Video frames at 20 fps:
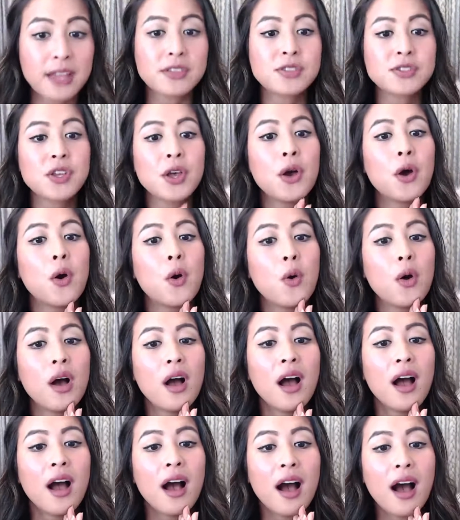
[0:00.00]
So
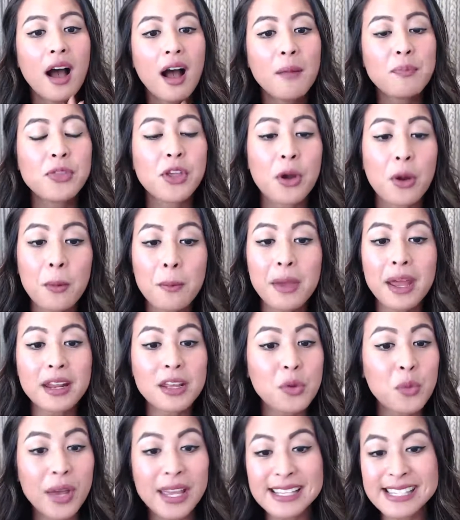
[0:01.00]
there are many
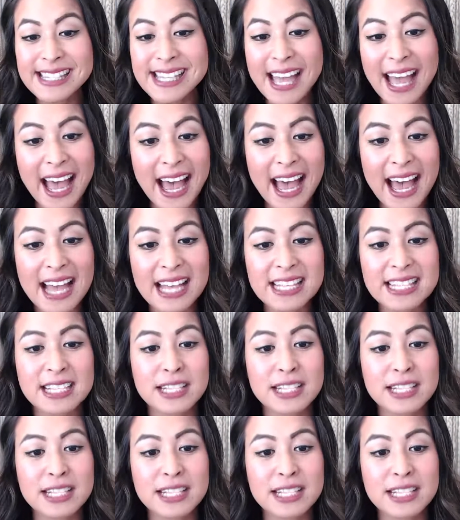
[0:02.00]
ways to ask.